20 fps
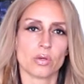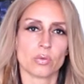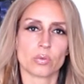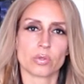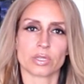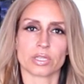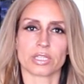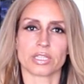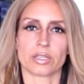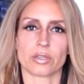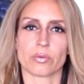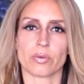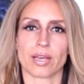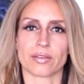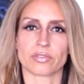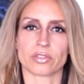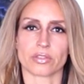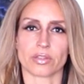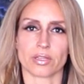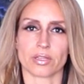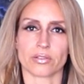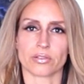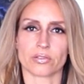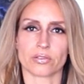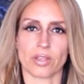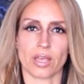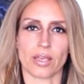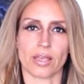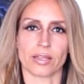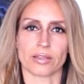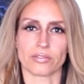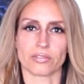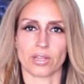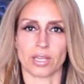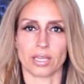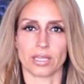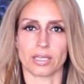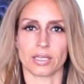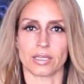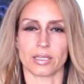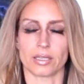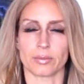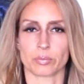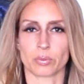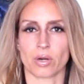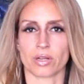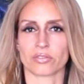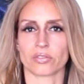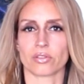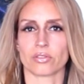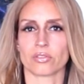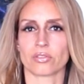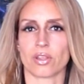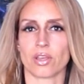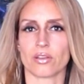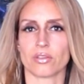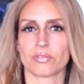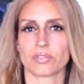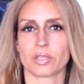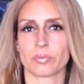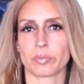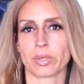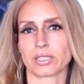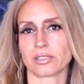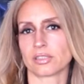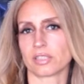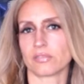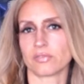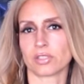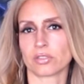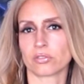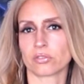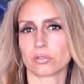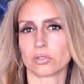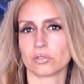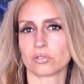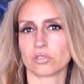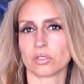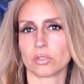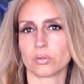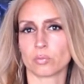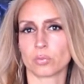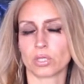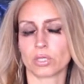We're going to go after this as a process of competitive exclusion,